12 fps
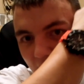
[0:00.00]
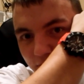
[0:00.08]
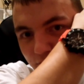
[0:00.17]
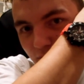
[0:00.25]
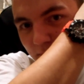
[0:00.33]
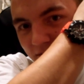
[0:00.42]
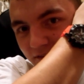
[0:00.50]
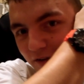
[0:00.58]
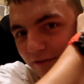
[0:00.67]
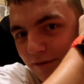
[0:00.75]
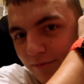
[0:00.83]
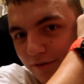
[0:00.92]
Just rub this
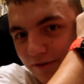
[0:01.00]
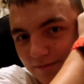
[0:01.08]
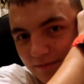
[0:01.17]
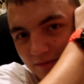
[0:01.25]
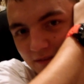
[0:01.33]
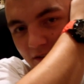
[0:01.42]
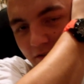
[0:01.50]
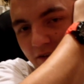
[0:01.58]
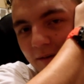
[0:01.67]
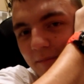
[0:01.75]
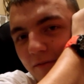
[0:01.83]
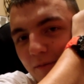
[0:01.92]
off, Edward. Not
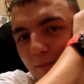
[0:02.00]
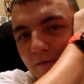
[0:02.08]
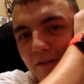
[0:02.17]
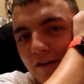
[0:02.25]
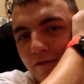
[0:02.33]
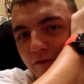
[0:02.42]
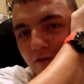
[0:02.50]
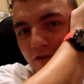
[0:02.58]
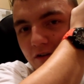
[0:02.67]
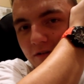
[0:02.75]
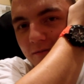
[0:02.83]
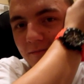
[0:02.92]
really. I'm giving him a fiver
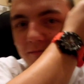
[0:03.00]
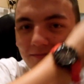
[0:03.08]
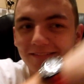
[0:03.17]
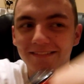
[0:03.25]
for it.